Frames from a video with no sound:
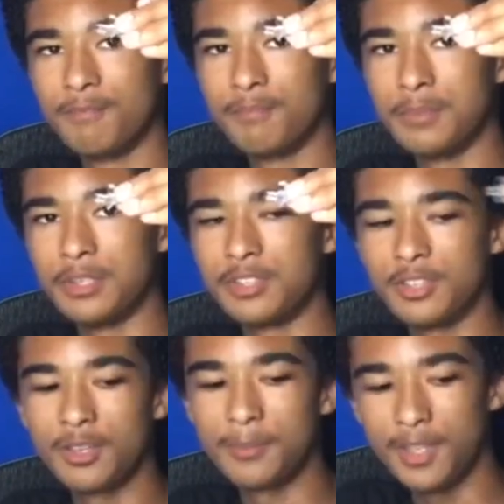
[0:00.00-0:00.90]
but
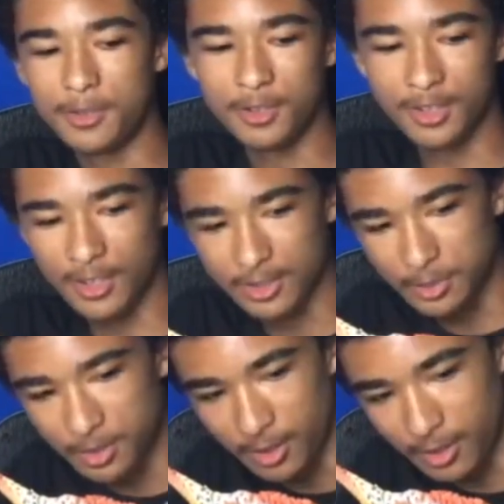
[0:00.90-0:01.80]
silly me couldn't get it to
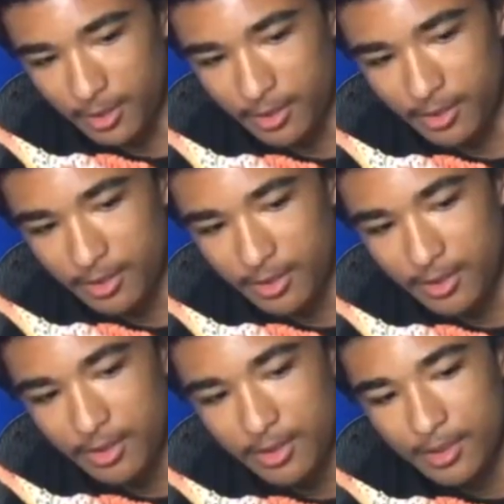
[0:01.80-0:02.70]
work.
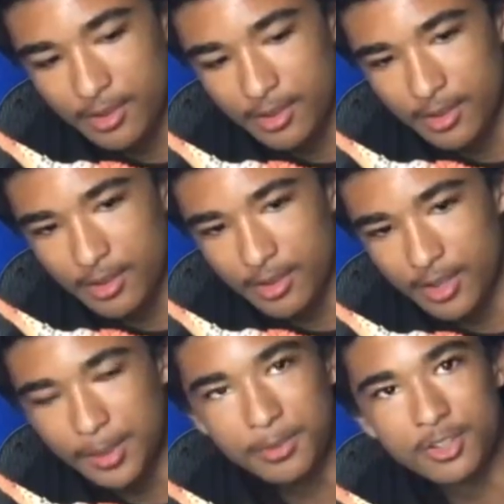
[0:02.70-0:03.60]

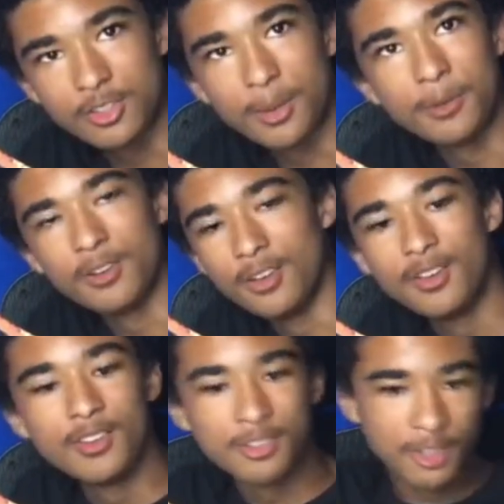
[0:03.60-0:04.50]
And I'm stubborn.
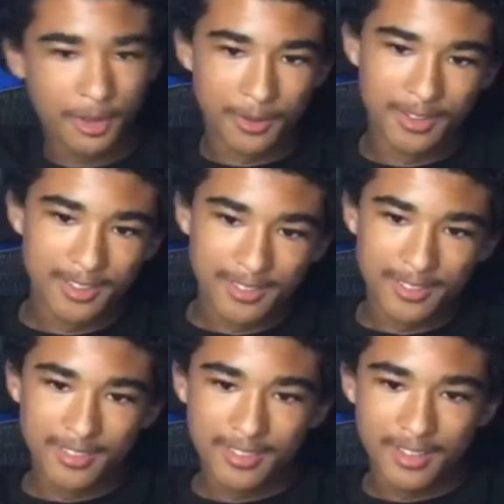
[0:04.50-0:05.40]
So,
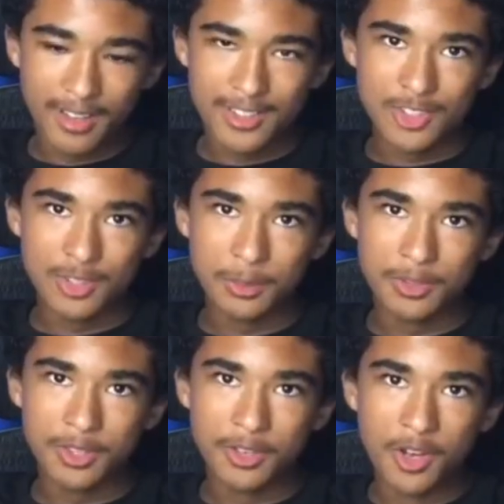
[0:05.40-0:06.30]
I just
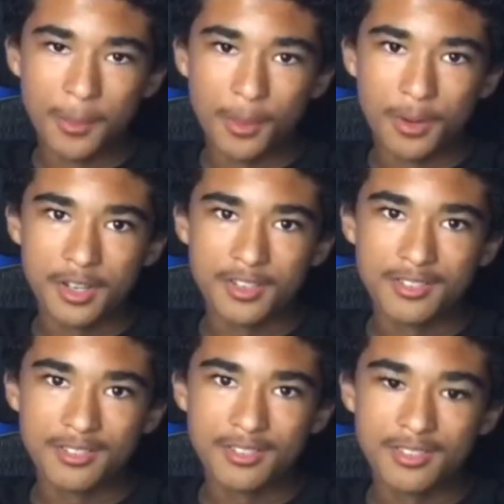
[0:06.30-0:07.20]
used the normal one.
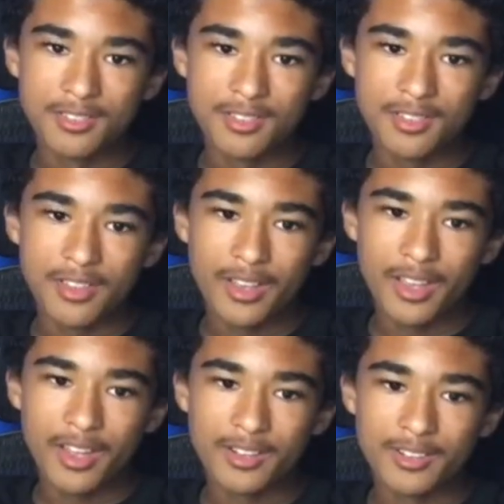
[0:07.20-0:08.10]

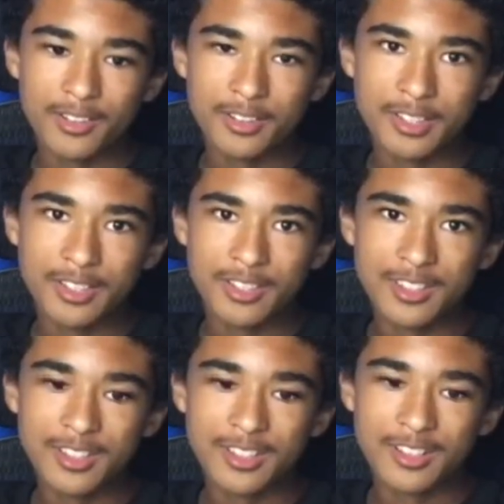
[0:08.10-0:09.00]
And looky
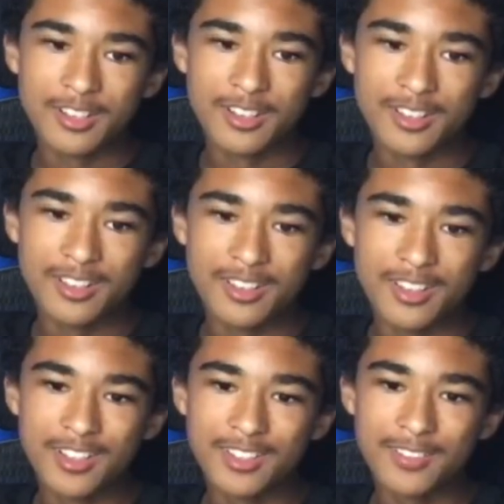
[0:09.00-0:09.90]
here,
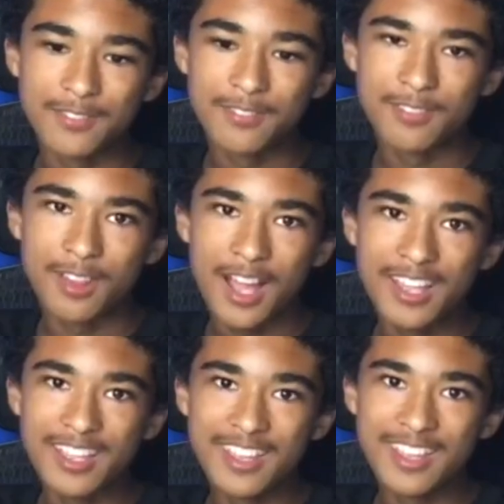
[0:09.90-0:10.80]
it's
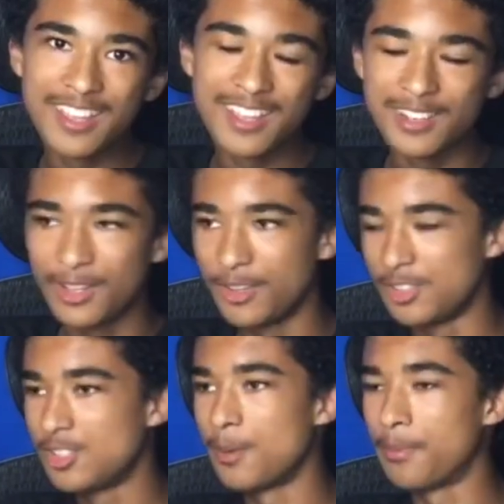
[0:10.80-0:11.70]
flying. No,
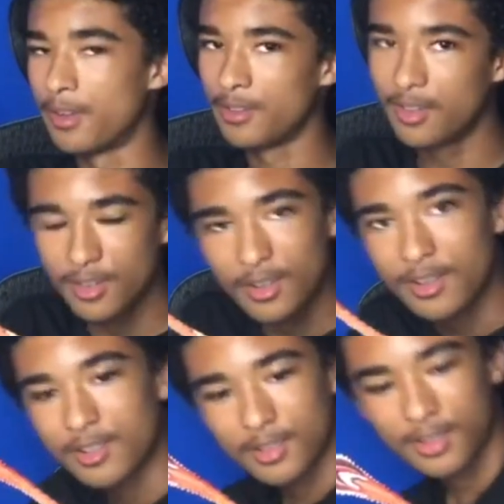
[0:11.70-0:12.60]
it's jumping.
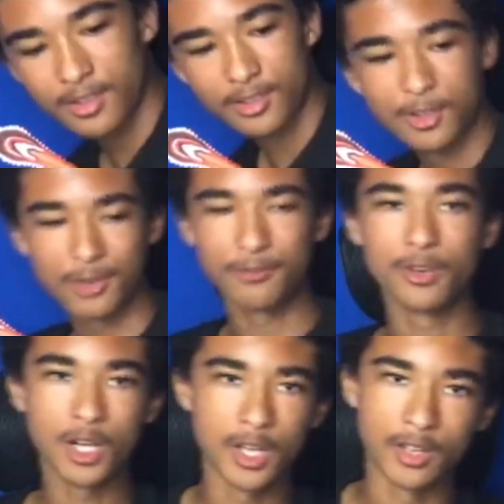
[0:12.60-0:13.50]
Couldn't
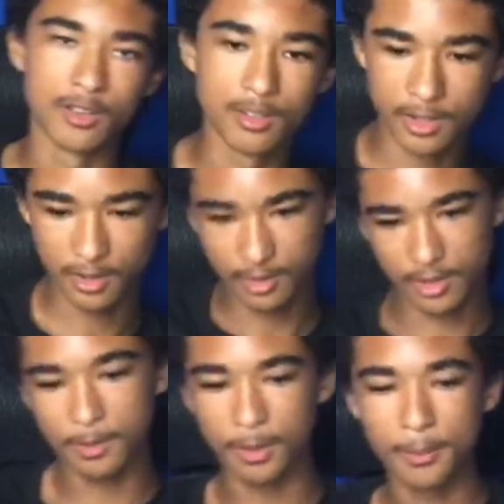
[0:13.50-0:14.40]
fly.
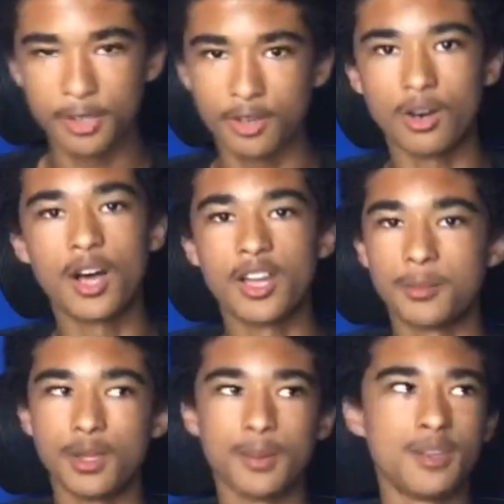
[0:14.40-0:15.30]
Could probably
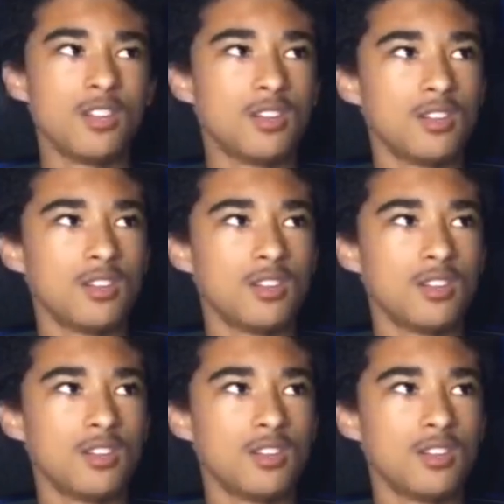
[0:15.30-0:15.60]
glide, maybe.